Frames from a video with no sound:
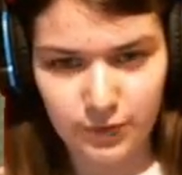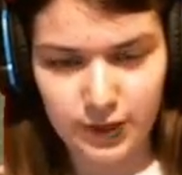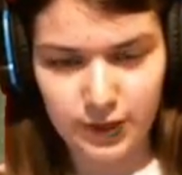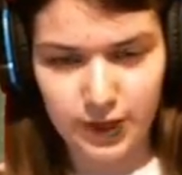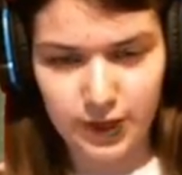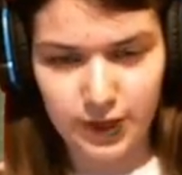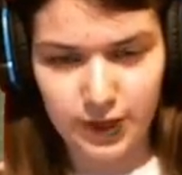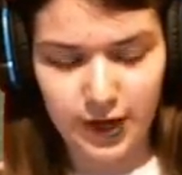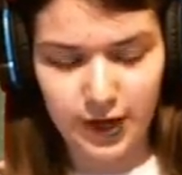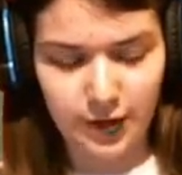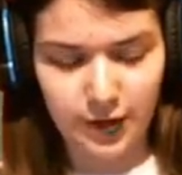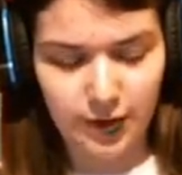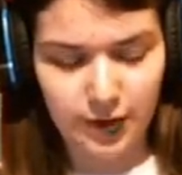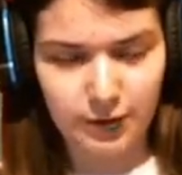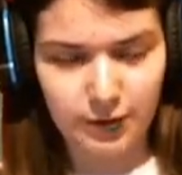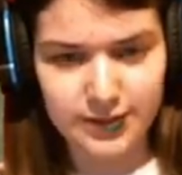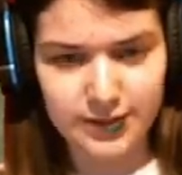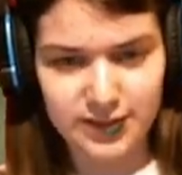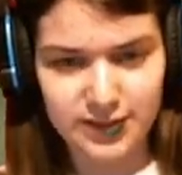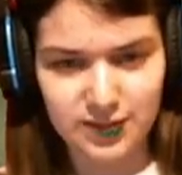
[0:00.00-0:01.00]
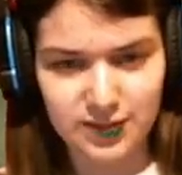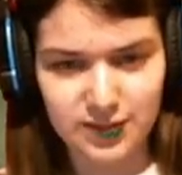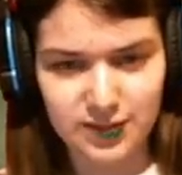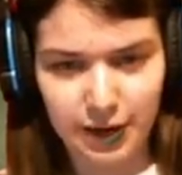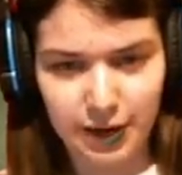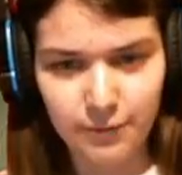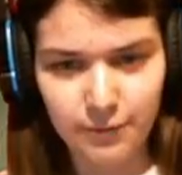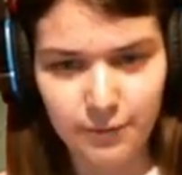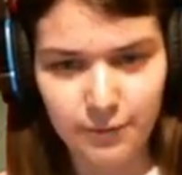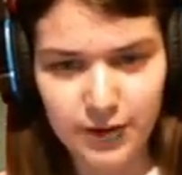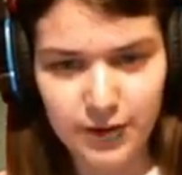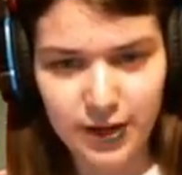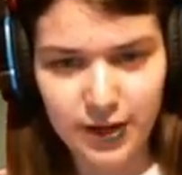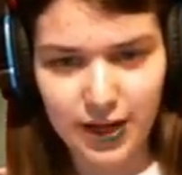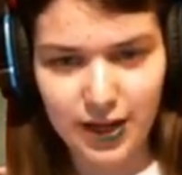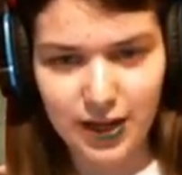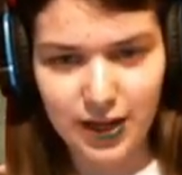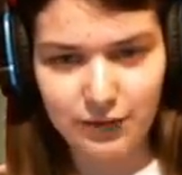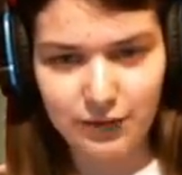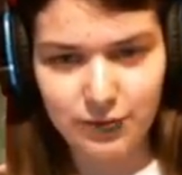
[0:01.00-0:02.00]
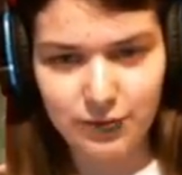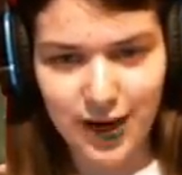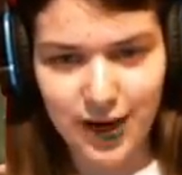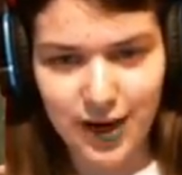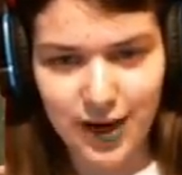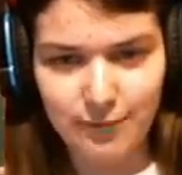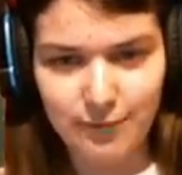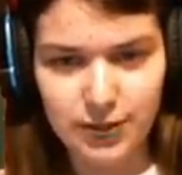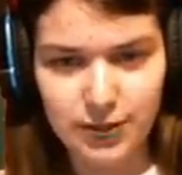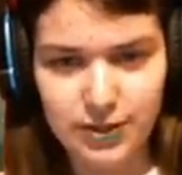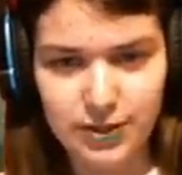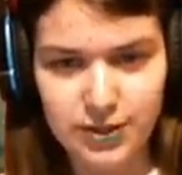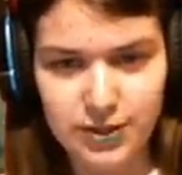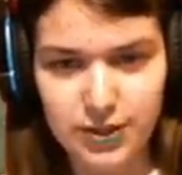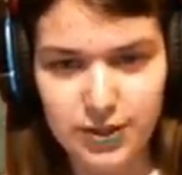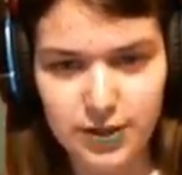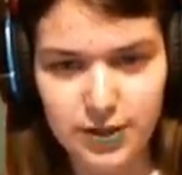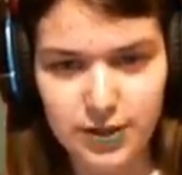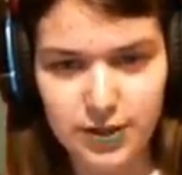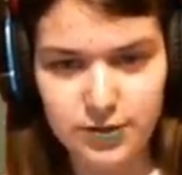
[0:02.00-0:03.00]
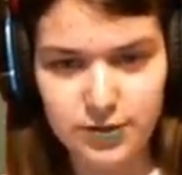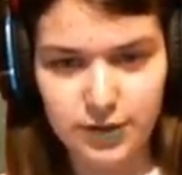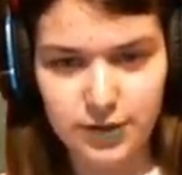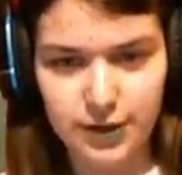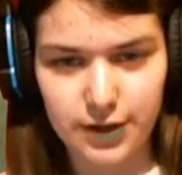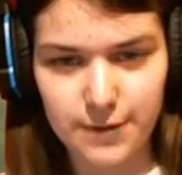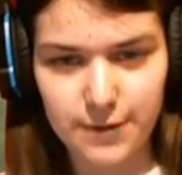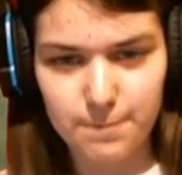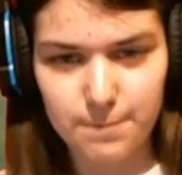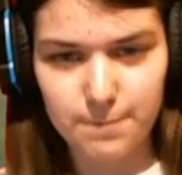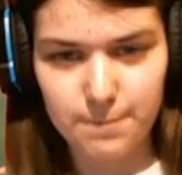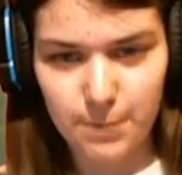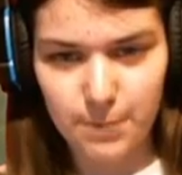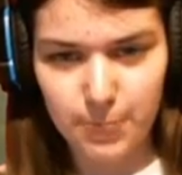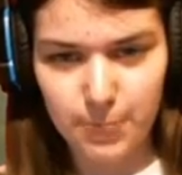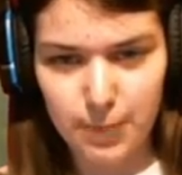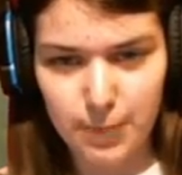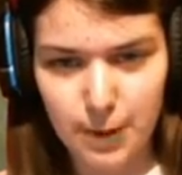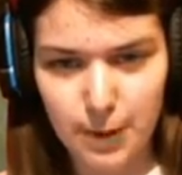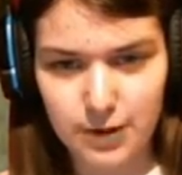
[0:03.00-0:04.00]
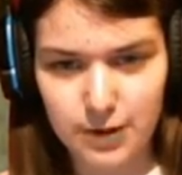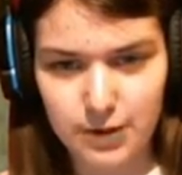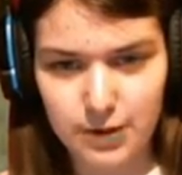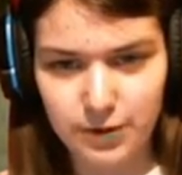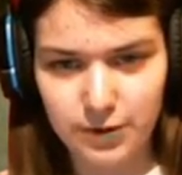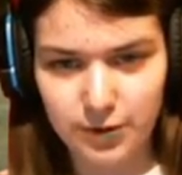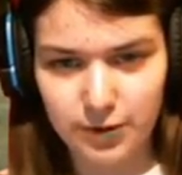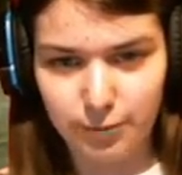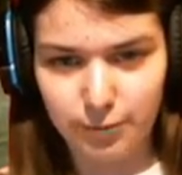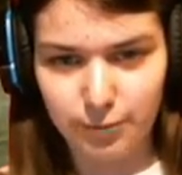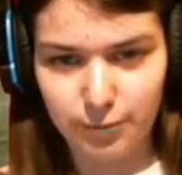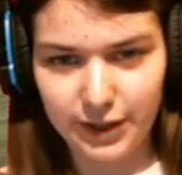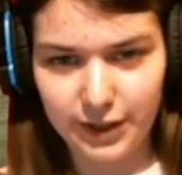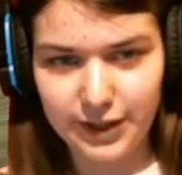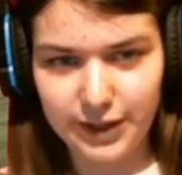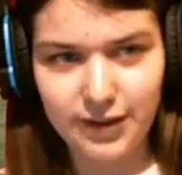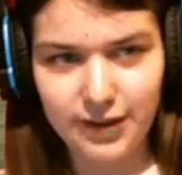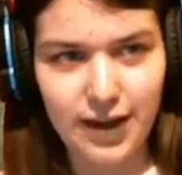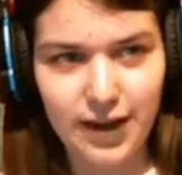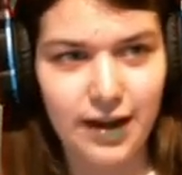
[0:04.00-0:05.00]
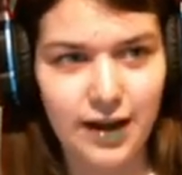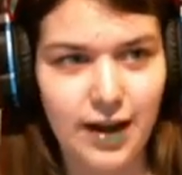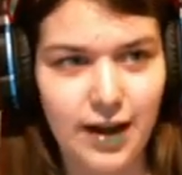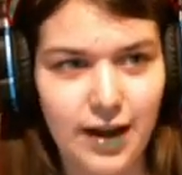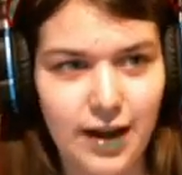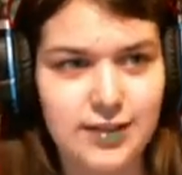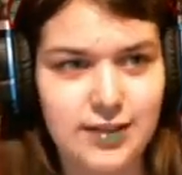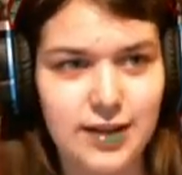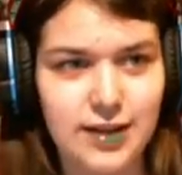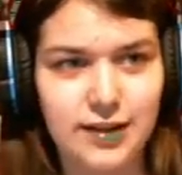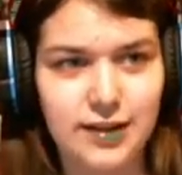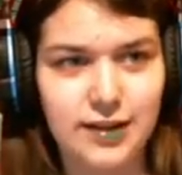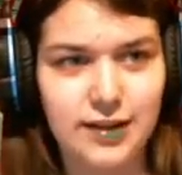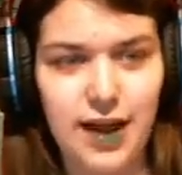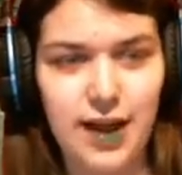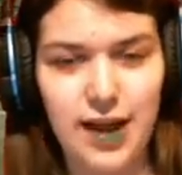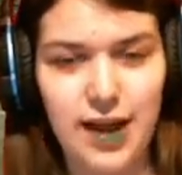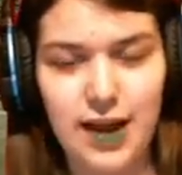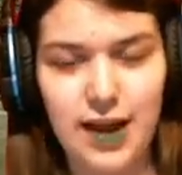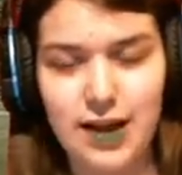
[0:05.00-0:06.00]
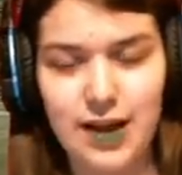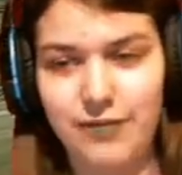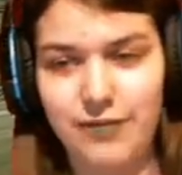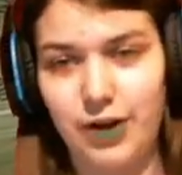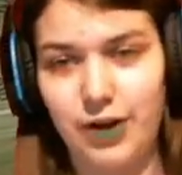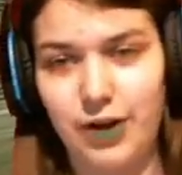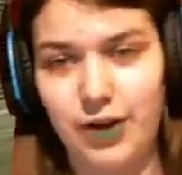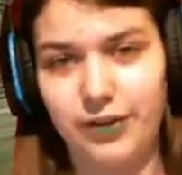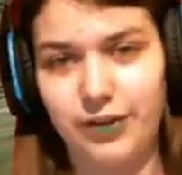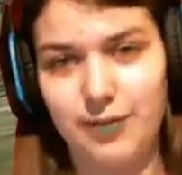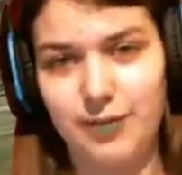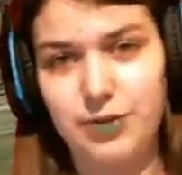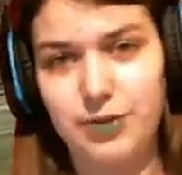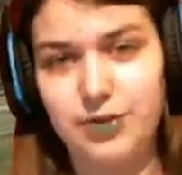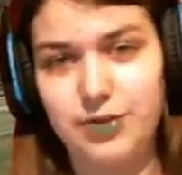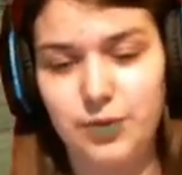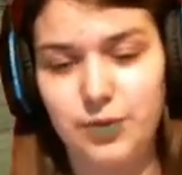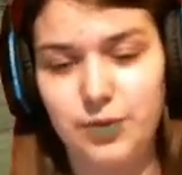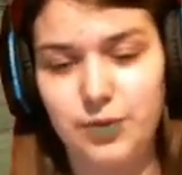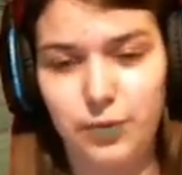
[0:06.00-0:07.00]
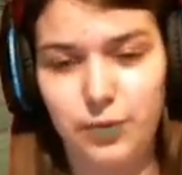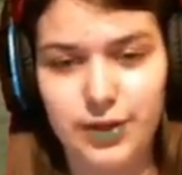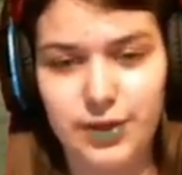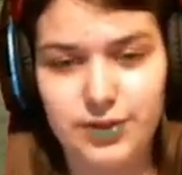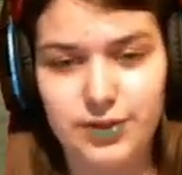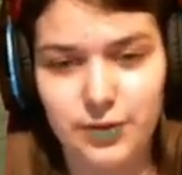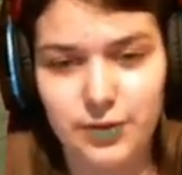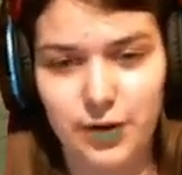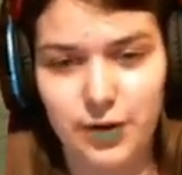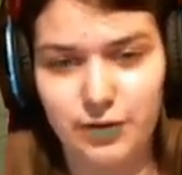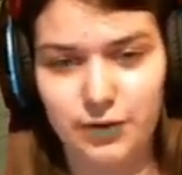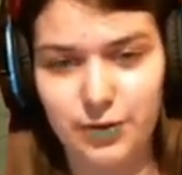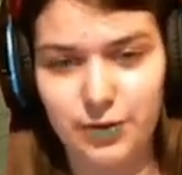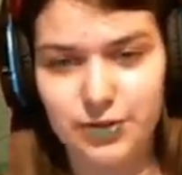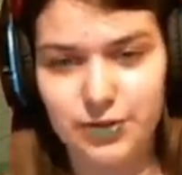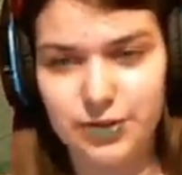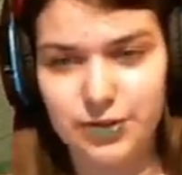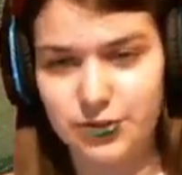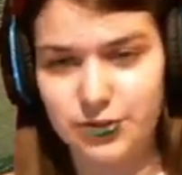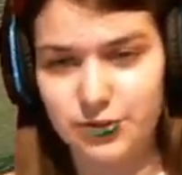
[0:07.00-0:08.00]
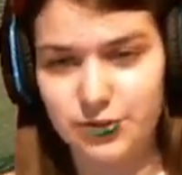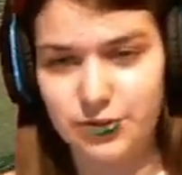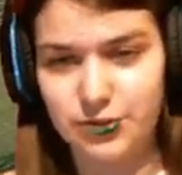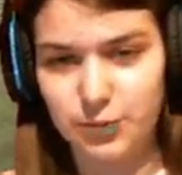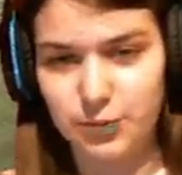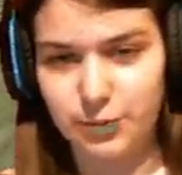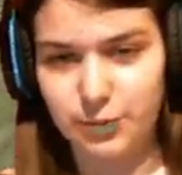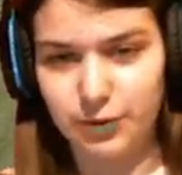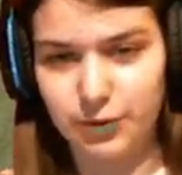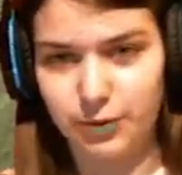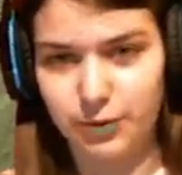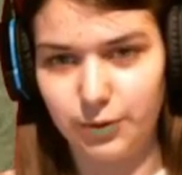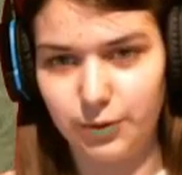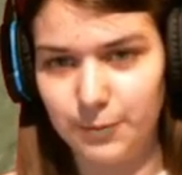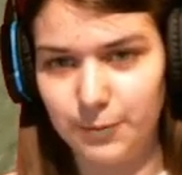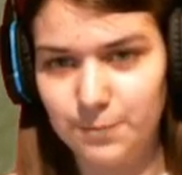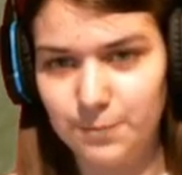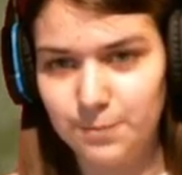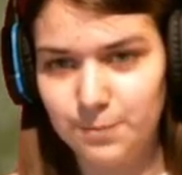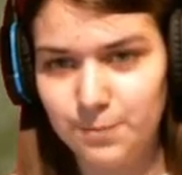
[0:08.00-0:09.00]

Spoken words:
Alright, and then I'm going to dismount, and if you time it just right, you can blink and not take any fall damage whatsoever, which is super cool.